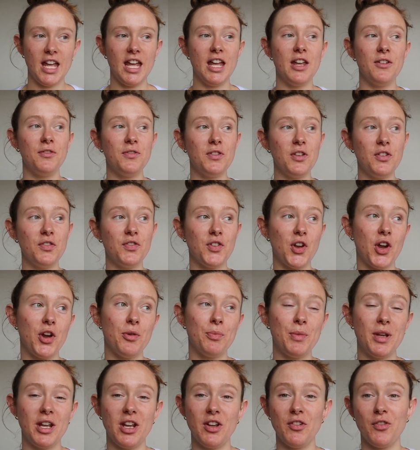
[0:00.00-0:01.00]
If you've
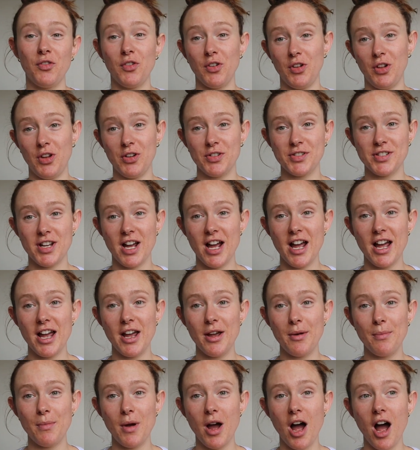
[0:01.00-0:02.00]
known me for a long
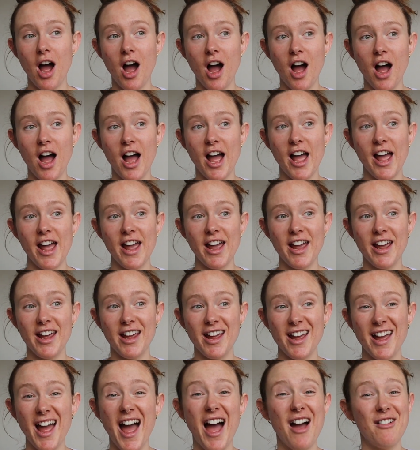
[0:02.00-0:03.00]
time,
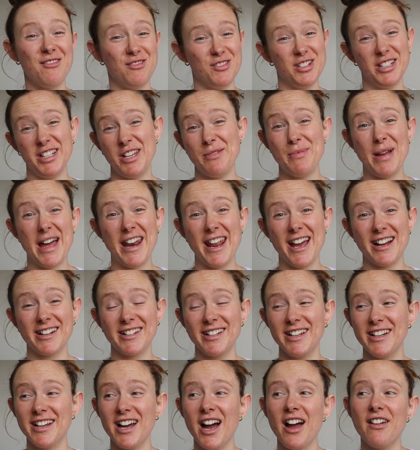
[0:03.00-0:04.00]
I have really bad
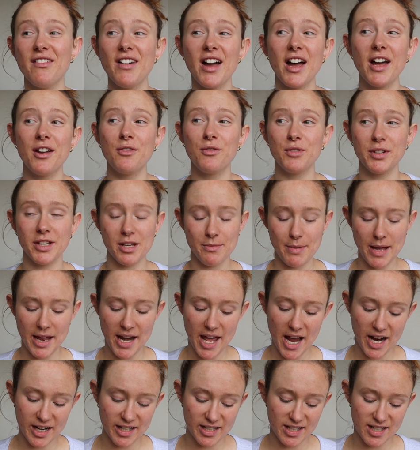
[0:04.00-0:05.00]
acne. I've had really bad
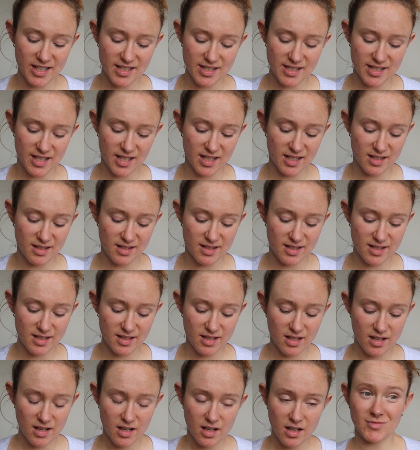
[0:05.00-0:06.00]
acne
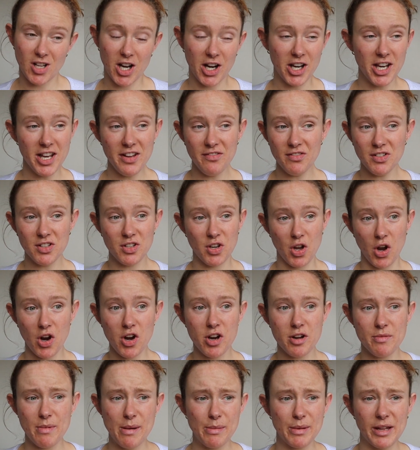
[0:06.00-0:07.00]
since, I don't even know,
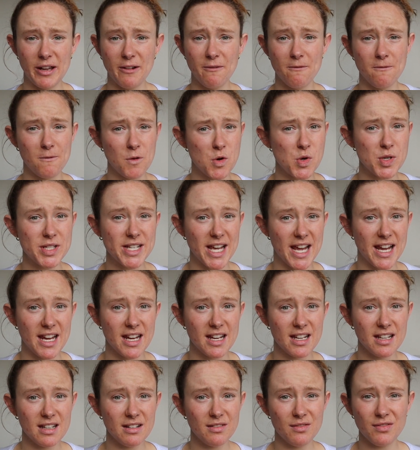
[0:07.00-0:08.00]
maybe like
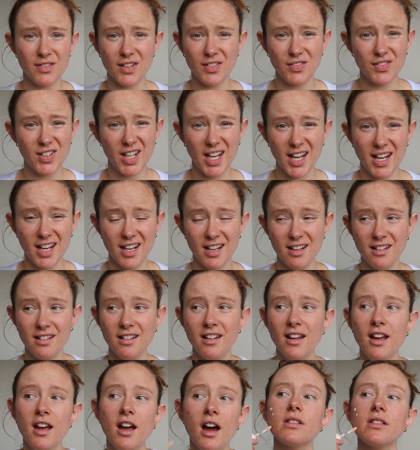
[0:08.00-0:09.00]
14,
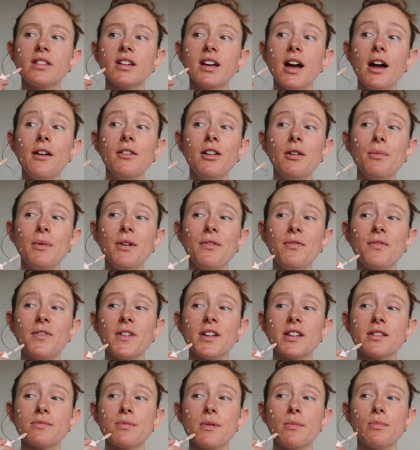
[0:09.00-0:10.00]
15. I think I got my
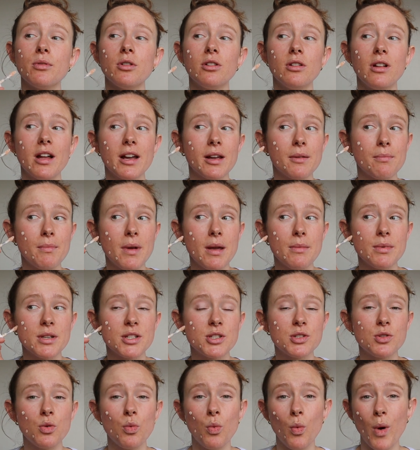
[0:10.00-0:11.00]
first pimple like maybe
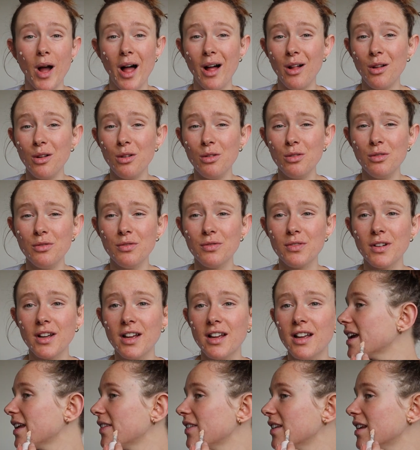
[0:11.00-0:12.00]
12.
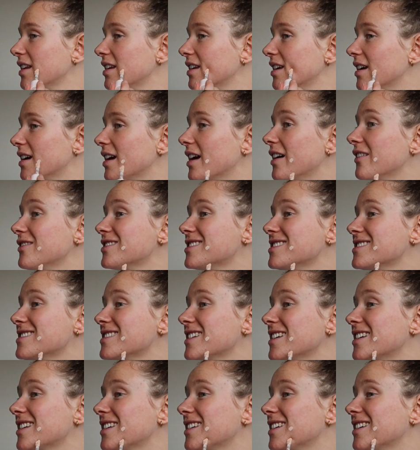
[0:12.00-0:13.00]
And then yeah, ever since
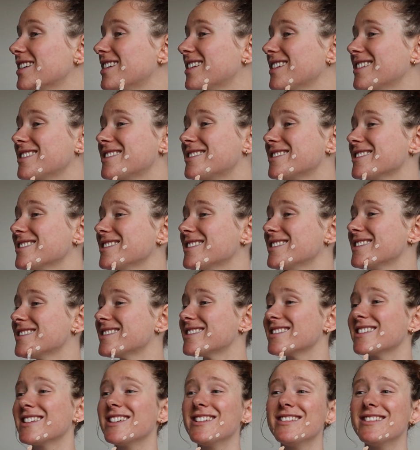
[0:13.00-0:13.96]
then, it just